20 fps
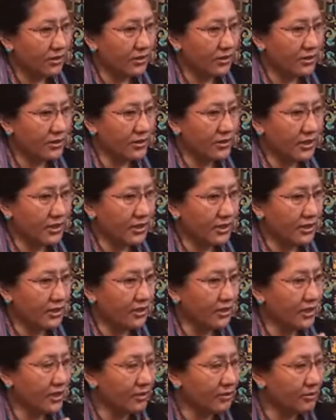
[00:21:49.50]
these 3
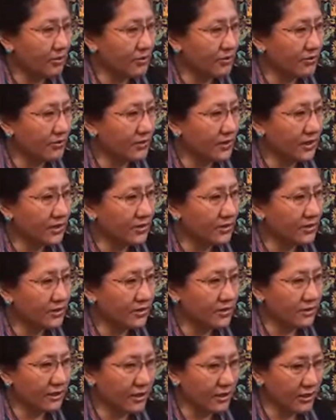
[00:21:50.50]
like
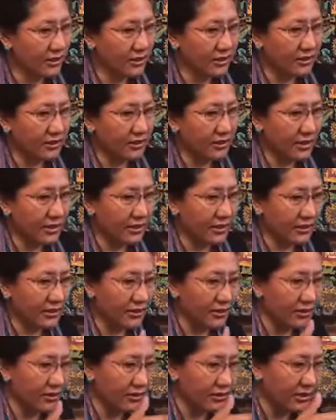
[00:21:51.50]
presented 3 like
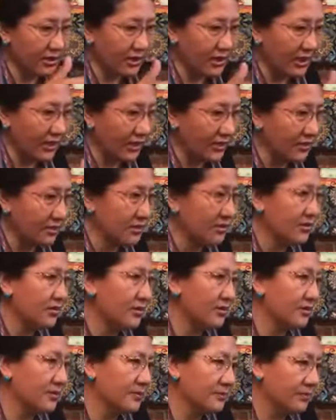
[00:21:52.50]
the
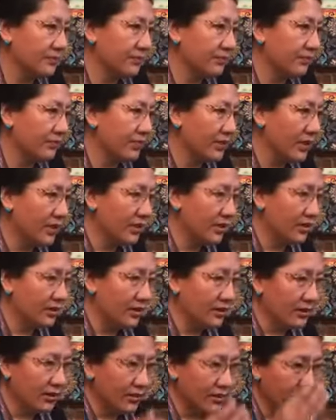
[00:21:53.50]
gates.
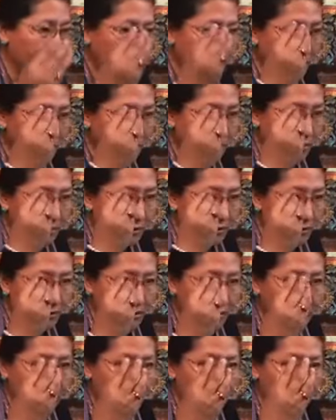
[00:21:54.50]
Secret
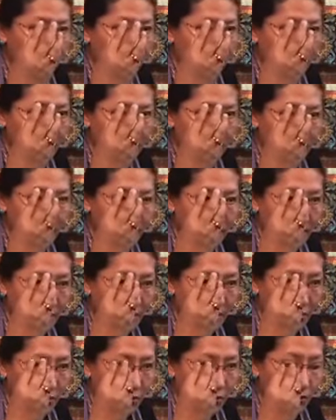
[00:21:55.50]
like the
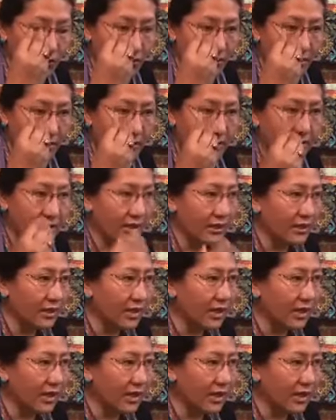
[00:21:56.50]
sense organ like